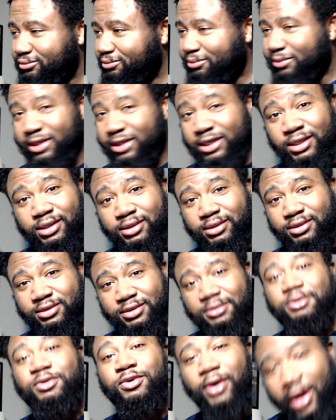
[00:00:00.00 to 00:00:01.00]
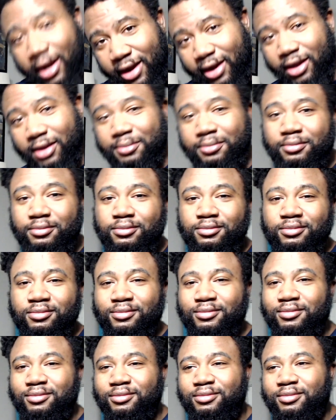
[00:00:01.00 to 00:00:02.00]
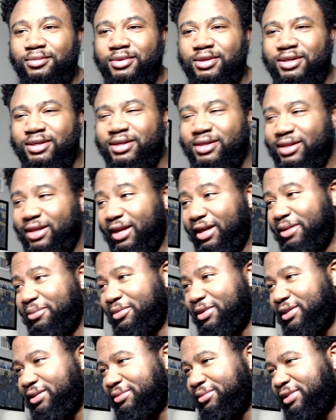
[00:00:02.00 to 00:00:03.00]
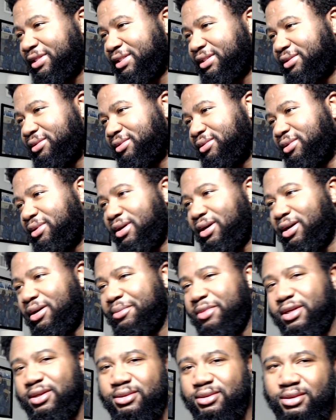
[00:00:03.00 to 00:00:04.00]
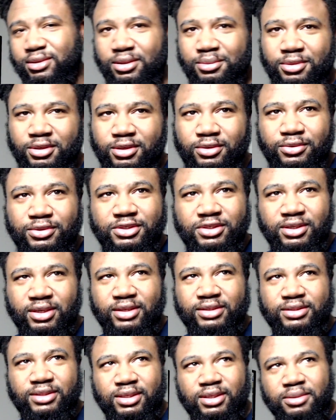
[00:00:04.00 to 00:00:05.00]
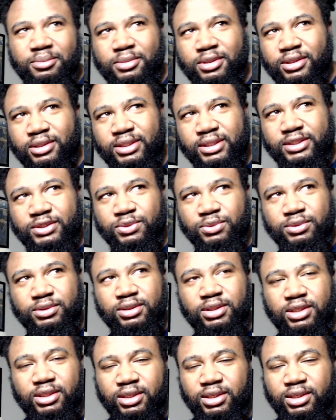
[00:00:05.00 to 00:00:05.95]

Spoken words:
But subscribe. Hit the like button, man. Comment. Let me know what you guys think about this one.